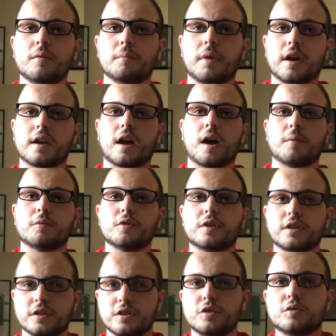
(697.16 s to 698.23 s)
But you
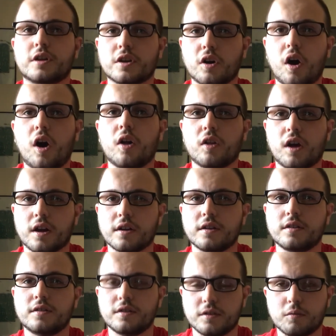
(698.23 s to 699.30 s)
can call on,
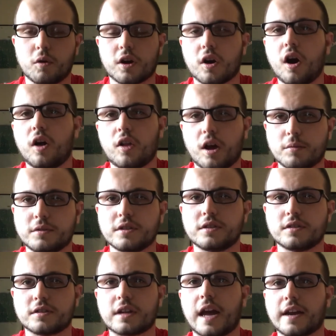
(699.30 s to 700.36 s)
what call
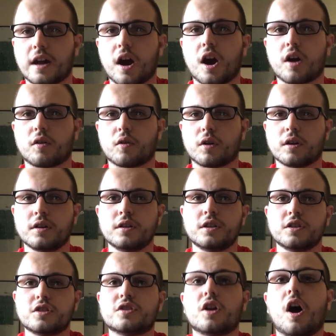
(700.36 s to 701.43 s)
options kind of are, or
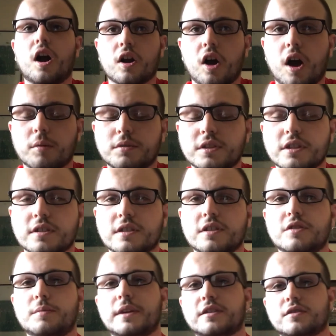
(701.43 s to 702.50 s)
stock options
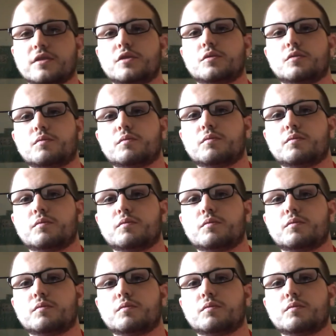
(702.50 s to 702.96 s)
is basically you